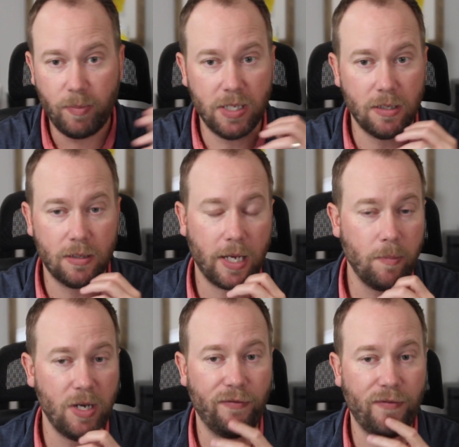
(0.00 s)
business like a
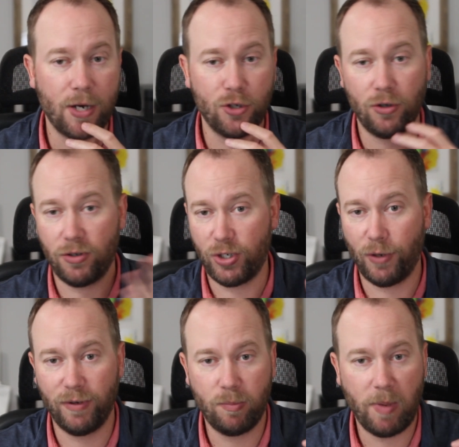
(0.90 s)
manufacturer or
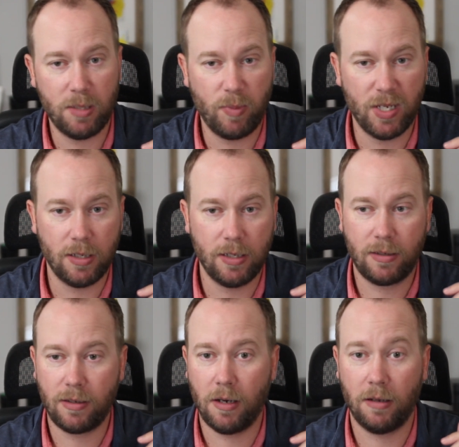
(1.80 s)
service-based
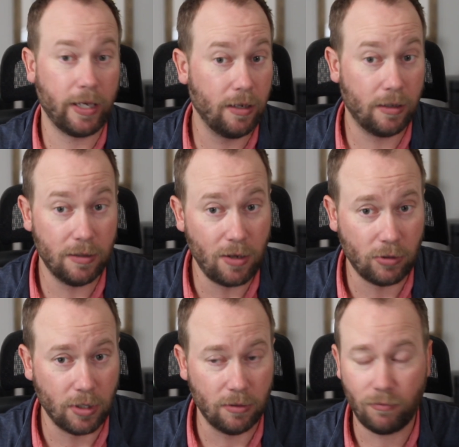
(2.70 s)
business like a
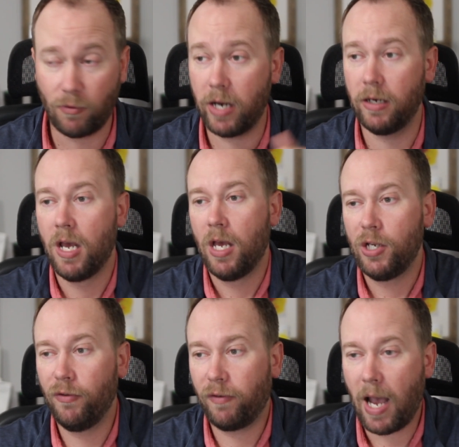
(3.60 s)
consultant, right?
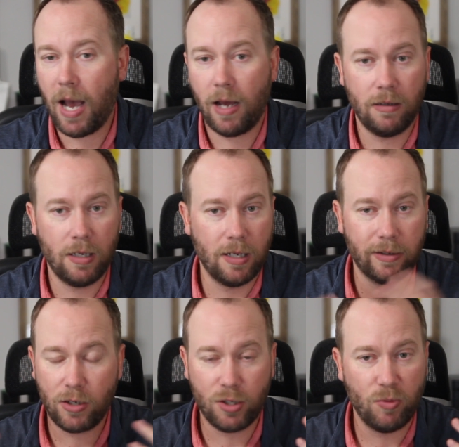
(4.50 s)
You've got
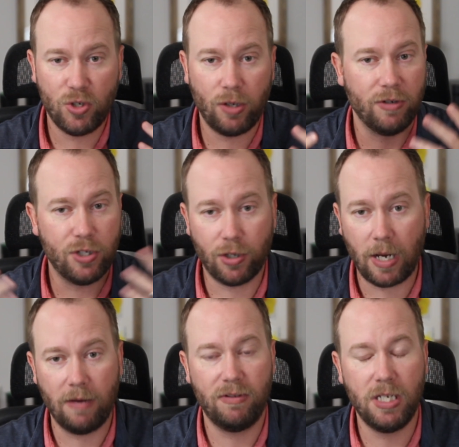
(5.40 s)
customer service. You're
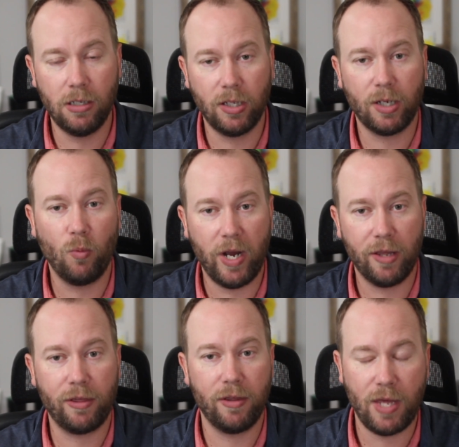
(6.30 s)
kind of dealing
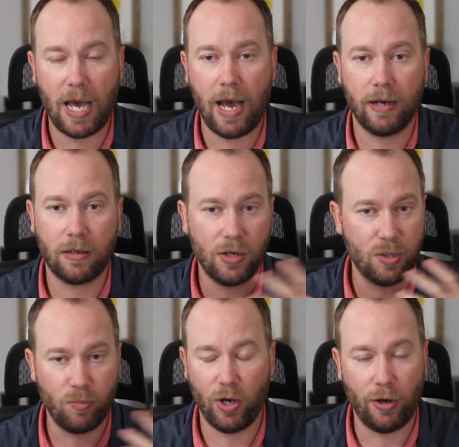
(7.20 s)
with that
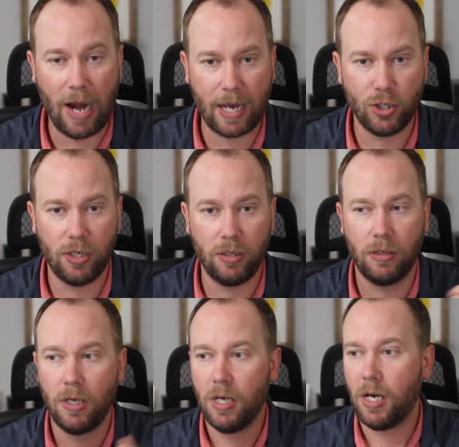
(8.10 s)
customer interaction,
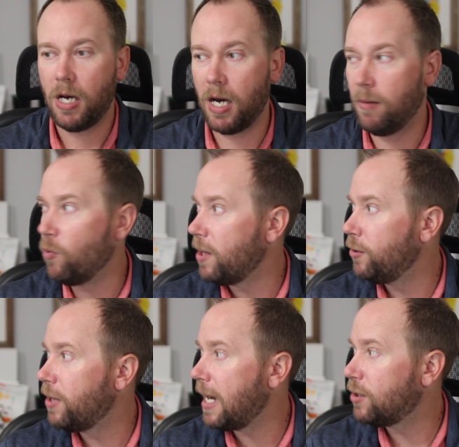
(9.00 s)

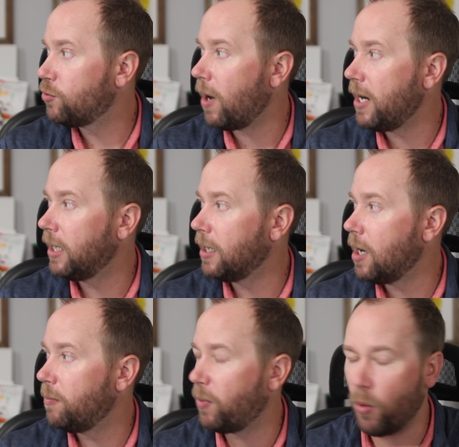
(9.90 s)
whether that's writing
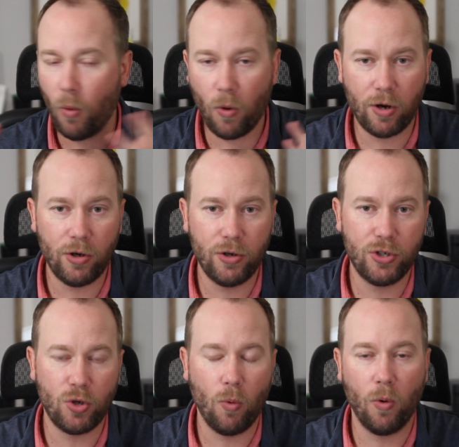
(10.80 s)
up
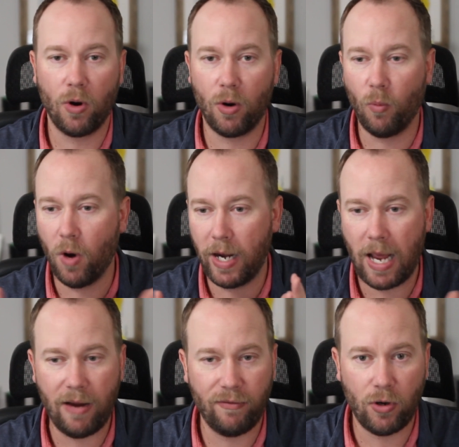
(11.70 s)
orders or
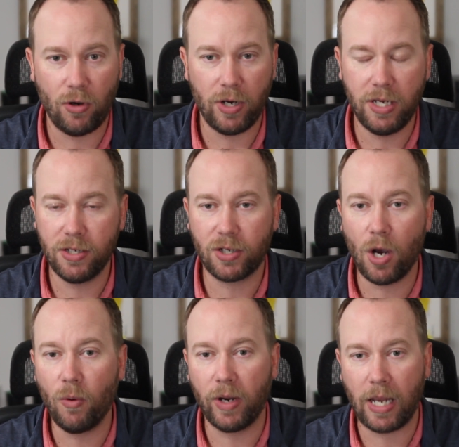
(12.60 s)
whatever is
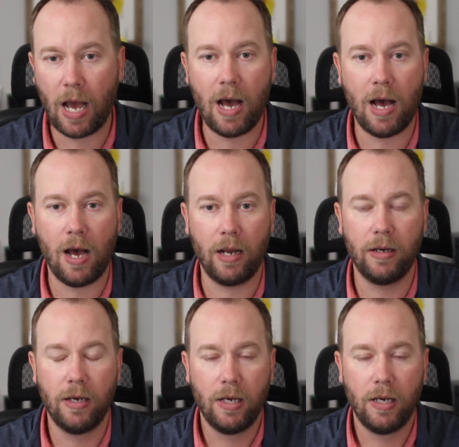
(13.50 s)
going on